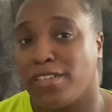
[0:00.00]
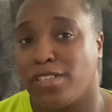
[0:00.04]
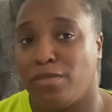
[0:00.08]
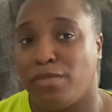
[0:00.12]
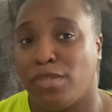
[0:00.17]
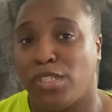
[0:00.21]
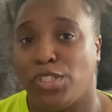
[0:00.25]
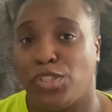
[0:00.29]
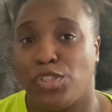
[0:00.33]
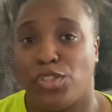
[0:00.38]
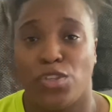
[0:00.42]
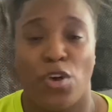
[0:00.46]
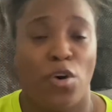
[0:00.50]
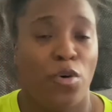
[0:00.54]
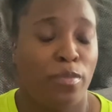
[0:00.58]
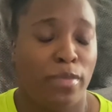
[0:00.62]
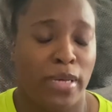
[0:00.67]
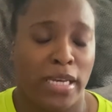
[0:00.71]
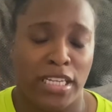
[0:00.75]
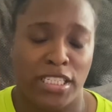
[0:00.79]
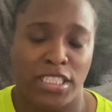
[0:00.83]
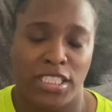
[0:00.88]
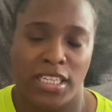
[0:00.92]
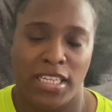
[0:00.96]
me so
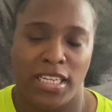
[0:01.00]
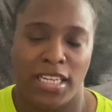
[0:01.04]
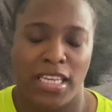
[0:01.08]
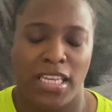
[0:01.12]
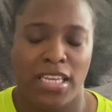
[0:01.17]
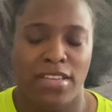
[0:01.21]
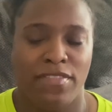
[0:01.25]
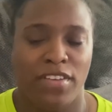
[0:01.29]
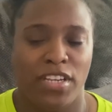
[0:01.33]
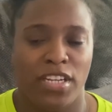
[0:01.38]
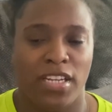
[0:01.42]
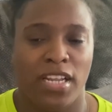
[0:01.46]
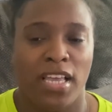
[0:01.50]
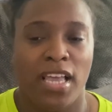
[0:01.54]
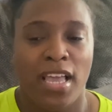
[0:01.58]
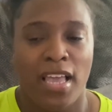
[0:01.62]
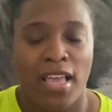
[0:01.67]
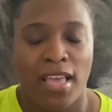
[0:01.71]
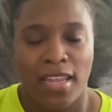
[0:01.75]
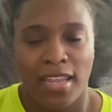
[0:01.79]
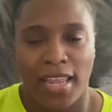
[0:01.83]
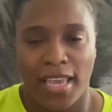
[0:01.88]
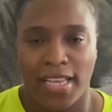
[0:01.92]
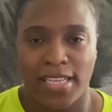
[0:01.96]
much and even
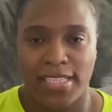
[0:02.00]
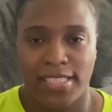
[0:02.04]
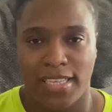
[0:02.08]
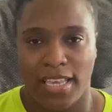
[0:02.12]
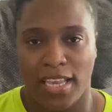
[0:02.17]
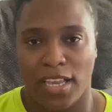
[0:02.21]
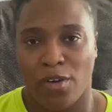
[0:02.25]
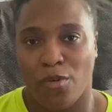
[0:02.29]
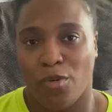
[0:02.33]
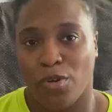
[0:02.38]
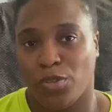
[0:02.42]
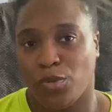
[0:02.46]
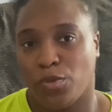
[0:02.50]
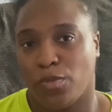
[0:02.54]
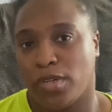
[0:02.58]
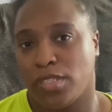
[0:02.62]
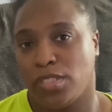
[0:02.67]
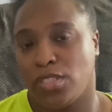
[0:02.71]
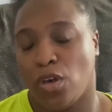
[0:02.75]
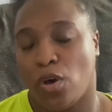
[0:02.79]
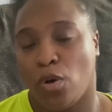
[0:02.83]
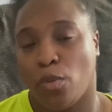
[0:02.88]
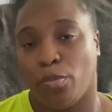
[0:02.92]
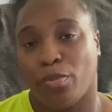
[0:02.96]
like I said, going through
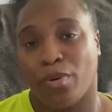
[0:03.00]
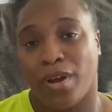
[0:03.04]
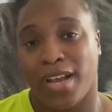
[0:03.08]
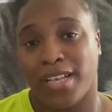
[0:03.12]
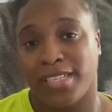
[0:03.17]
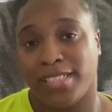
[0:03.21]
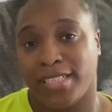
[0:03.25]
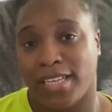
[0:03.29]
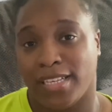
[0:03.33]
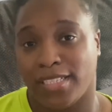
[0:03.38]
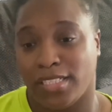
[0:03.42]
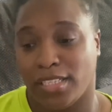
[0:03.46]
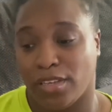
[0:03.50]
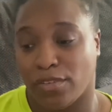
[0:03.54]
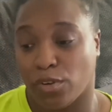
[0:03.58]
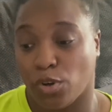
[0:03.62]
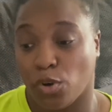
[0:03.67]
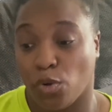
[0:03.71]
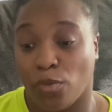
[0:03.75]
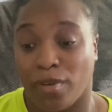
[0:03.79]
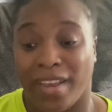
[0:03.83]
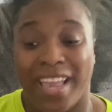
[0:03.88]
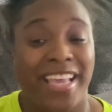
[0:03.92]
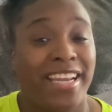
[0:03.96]
this whole process of
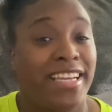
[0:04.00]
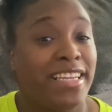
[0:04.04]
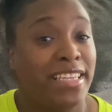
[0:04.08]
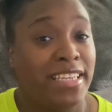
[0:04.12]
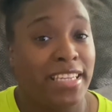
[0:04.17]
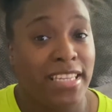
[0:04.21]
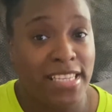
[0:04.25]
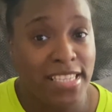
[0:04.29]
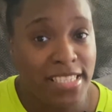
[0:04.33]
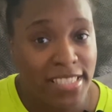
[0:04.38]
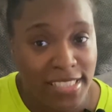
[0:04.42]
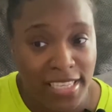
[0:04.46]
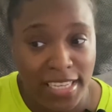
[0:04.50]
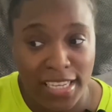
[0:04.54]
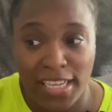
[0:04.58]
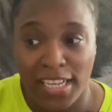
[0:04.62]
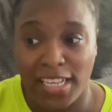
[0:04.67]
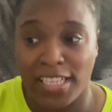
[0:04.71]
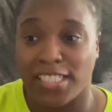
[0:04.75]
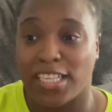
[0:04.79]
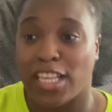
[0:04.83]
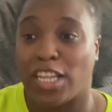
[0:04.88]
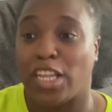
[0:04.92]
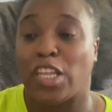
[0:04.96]
creating these
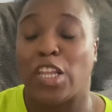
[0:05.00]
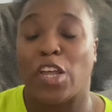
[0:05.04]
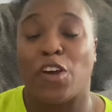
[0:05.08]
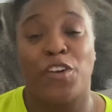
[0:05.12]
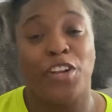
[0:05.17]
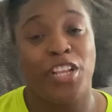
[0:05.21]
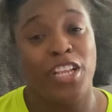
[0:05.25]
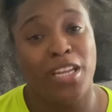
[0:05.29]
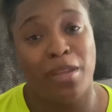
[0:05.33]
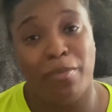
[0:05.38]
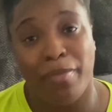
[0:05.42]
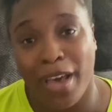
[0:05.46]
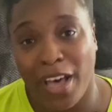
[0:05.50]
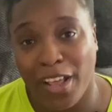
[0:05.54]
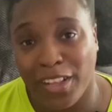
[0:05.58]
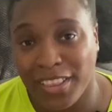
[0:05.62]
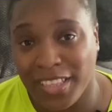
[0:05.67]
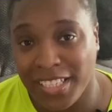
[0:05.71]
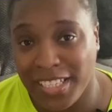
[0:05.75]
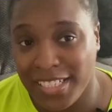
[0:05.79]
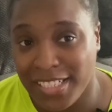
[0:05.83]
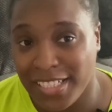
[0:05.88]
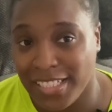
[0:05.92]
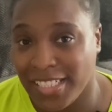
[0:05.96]
things and learning
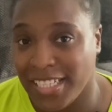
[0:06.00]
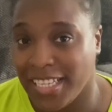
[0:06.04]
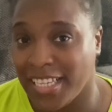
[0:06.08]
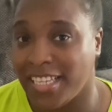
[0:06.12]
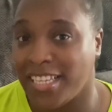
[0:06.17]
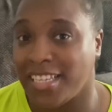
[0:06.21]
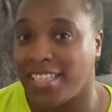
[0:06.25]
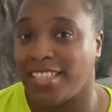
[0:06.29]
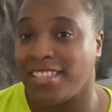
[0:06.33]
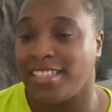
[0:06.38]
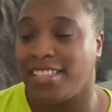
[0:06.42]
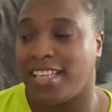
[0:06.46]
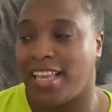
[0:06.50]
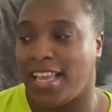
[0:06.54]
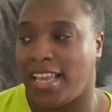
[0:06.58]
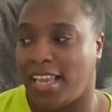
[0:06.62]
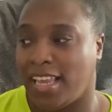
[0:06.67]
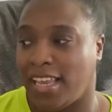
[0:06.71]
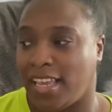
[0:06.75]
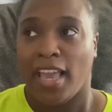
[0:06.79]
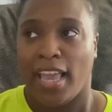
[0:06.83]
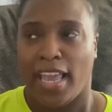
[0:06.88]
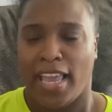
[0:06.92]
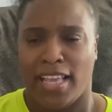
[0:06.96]
about these things
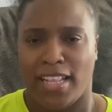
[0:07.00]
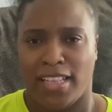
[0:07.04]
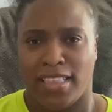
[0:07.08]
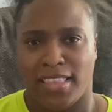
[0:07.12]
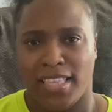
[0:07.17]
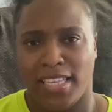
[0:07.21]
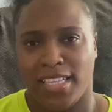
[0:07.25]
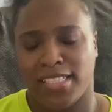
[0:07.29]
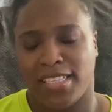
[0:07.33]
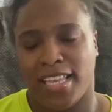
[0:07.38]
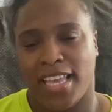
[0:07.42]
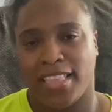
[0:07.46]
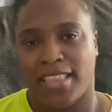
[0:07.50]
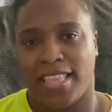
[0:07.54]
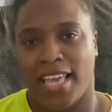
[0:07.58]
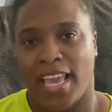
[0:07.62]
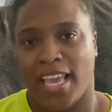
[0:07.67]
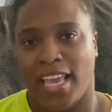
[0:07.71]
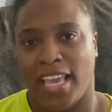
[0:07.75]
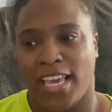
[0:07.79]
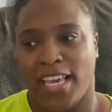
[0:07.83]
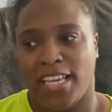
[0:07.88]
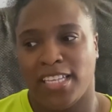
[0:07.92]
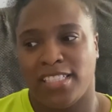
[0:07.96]
and, and things like
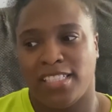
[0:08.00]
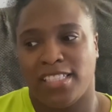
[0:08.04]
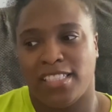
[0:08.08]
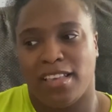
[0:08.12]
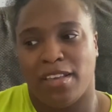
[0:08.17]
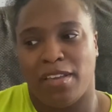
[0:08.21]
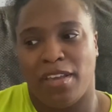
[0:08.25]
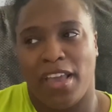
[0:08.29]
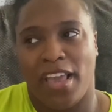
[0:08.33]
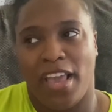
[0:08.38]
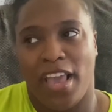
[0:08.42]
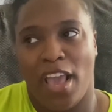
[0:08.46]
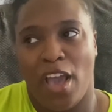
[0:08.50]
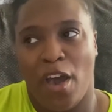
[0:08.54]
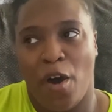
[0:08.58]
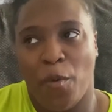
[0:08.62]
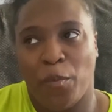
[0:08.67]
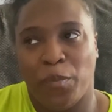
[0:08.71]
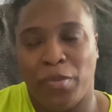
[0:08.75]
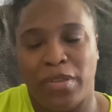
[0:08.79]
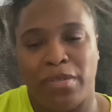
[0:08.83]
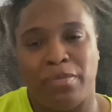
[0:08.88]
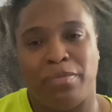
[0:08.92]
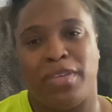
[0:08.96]
that, it's
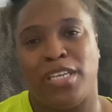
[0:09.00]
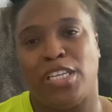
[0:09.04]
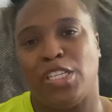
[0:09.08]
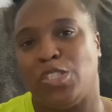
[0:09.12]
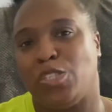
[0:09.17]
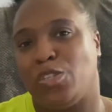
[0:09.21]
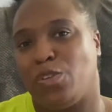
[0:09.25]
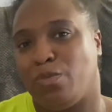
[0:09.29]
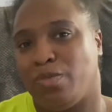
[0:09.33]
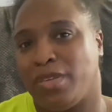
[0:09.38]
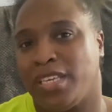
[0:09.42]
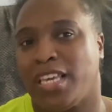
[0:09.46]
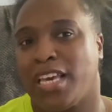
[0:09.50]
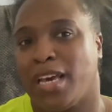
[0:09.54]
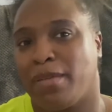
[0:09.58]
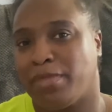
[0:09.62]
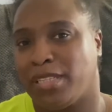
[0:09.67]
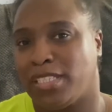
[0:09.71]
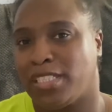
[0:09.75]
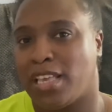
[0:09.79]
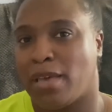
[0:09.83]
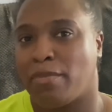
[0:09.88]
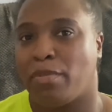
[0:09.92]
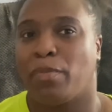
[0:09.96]
helping me to
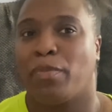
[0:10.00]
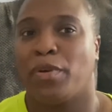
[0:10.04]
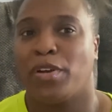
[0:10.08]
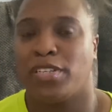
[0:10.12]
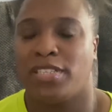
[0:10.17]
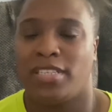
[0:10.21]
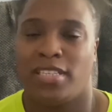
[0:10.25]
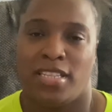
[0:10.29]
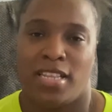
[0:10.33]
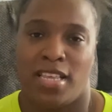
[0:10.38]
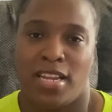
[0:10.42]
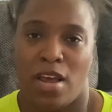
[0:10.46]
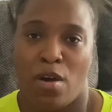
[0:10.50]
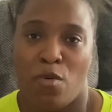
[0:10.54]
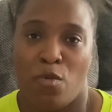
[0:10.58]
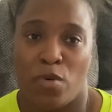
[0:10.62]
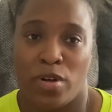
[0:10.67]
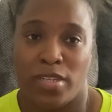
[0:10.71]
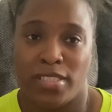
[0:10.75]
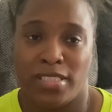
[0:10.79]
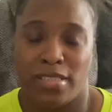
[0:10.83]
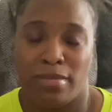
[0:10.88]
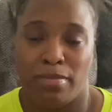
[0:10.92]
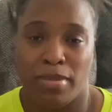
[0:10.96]
become the type of person that I
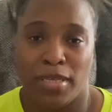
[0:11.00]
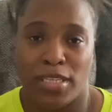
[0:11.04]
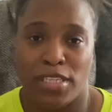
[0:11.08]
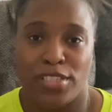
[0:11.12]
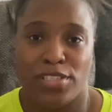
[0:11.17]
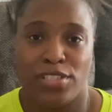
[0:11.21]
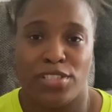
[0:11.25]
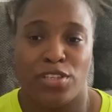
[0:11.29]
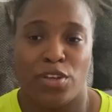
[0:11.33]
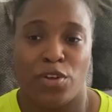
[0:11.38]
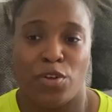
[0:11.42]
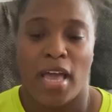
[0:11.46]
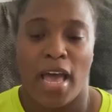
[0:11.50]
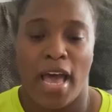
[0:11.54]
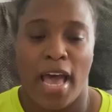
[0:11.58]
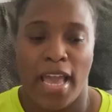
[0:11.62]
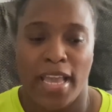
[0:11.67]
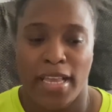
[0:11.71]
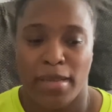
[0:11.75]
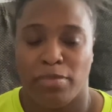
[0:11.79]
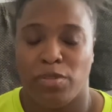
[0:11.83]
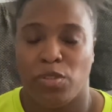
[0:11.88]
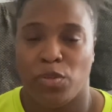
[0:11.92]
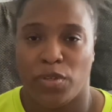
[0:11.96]
want to be. So
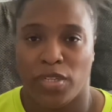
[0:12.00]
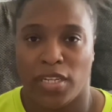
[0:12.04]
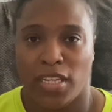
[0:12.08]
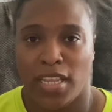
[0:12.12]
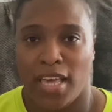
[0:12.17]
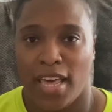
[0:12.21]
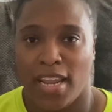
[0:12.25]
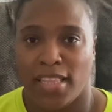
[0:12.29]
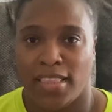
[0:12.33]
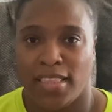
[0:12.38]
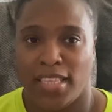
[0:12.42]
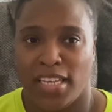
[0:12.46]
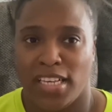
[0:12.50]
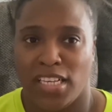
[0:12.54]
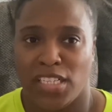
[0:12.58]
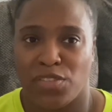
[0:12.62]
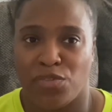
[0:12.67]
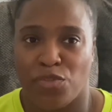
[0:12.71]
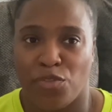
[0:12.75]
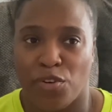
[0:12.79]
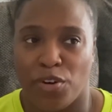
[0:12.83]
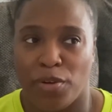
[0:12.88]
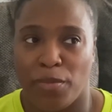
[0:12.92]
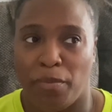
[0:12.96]
I am doing a lot of things
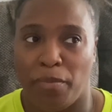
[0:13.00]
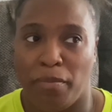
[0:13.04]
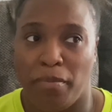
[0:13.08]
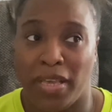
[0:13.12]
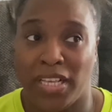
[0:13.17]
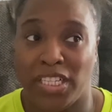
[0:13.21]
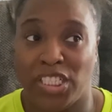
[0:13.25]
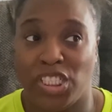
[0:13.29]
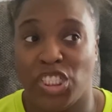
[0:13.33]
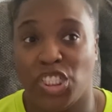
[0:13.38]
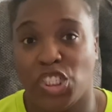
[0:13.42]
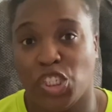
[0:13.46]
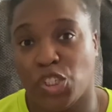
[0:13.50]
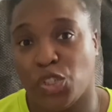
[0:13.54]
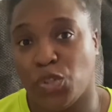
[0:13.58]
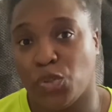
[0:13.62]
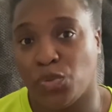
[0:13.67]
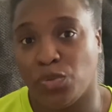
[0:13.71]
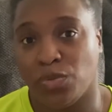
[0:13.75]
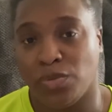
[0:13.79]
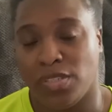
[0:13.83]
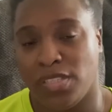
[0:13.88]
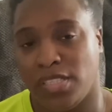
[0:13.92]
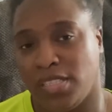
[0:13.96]
for
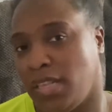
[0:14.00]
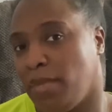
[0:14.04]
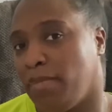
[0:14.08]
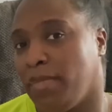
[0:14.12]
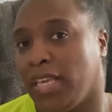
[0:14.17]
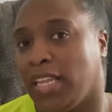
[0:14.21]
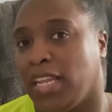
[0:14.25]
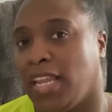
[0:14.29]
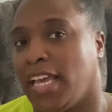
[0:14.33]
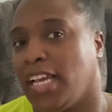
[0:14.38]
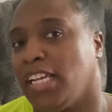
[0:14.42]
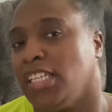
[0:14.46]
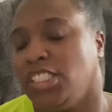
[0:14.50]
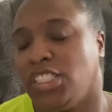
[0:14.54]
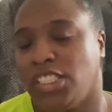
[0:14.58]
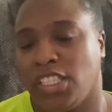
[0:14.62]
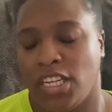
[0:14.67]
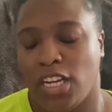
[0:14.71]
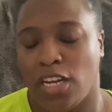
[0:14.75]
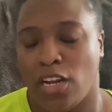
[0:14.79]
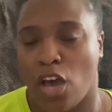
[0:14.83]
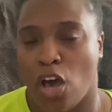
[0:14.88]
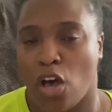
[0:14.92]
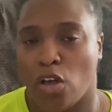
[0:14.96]
mental
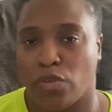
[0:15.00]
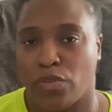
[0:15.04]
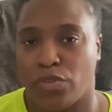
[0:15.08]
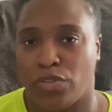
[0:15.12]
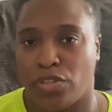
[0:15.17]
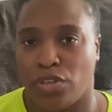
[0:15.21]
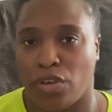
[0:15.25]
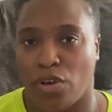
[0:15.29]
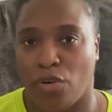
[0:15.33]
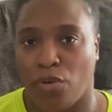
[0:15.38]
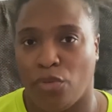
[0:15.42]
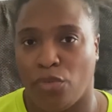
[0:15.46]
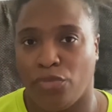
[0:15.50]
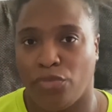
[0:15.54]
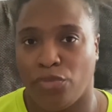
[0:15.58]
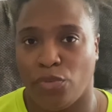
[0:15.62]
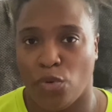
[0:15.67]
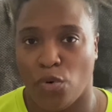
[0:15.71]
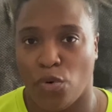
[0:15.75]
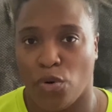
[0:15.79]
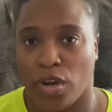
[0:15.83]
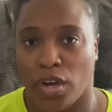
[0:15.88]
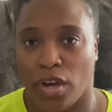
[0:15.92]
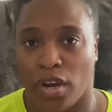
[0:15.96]
stimulation and also
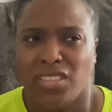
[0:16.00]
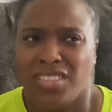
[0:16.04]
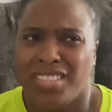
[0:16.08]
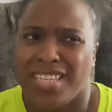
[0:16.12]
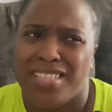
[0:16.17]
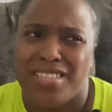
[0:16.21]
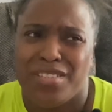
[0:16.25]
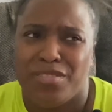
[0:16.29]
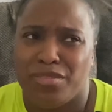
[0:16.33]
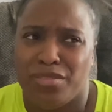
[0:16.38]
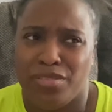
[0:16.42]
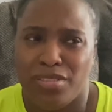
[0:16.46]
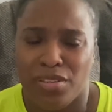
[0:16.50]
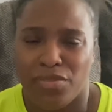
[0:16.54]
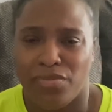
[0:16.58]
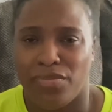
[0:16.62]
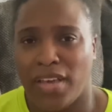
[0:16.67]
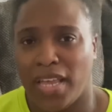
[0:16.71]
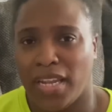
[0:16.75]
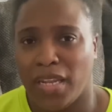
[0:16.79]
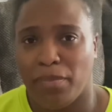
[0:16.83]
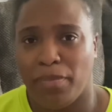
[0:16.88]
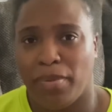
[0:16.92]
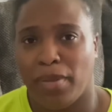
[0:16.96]
for just
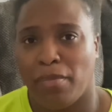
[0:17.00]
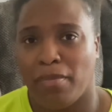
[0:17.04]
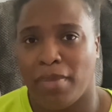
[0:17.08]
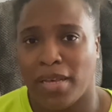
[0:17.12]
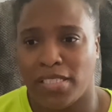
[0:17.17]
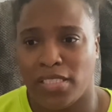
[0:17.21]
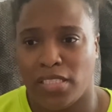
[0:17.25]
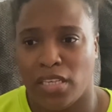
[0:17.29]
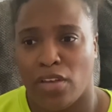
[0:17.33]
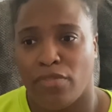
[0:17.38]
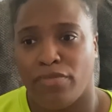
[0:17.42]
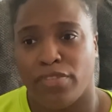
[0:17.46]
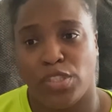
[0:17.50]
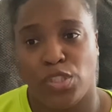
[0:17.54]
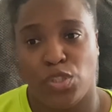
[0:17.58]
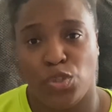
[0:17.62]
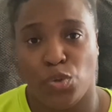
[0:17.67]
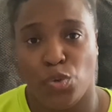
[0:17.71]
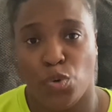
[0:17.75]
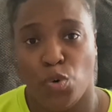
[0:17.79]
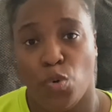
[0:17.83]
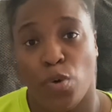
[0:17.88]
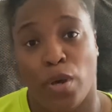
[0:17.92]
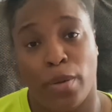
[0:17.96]
developing myself
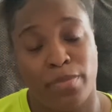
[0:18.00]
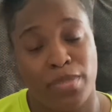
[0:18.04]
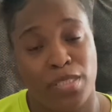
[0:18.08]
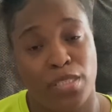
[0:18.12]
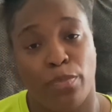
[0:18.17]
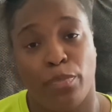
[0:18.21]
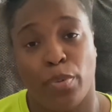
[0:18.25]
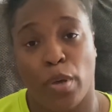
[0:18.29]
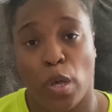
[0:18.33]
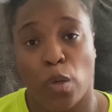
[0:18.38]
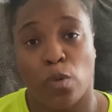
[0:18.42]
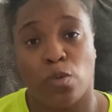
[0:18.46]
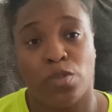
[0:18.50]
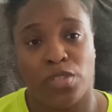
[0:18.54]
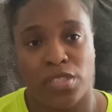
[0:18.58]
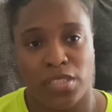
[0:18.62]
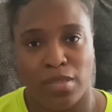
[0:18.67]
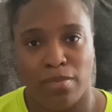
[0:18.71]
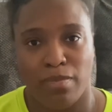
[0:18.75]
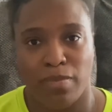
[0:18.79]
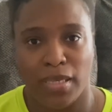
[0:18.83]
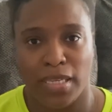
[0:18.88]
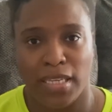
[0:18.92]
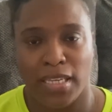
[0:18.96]
into who I'm supposed
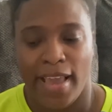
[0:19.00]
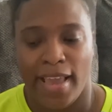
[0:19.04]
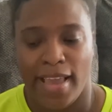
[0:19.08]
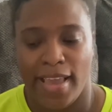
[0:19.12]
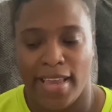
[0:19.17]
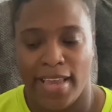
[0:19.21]
to be.